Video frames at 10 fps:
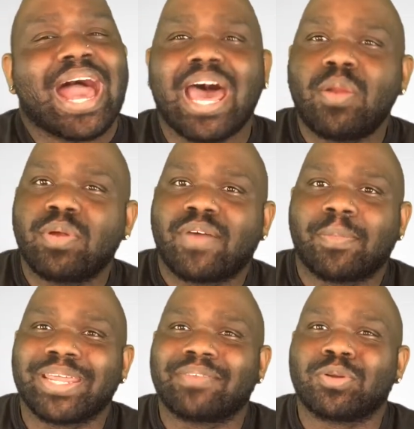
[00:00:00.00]
I don't know if I
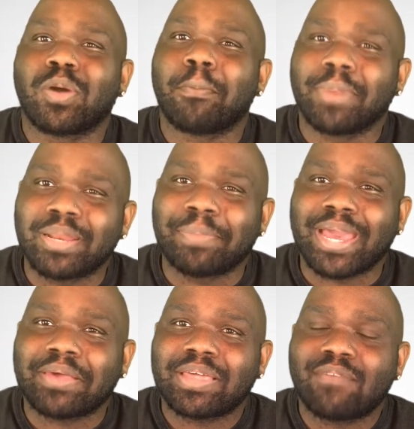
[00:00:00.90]
would ever do a mud bath.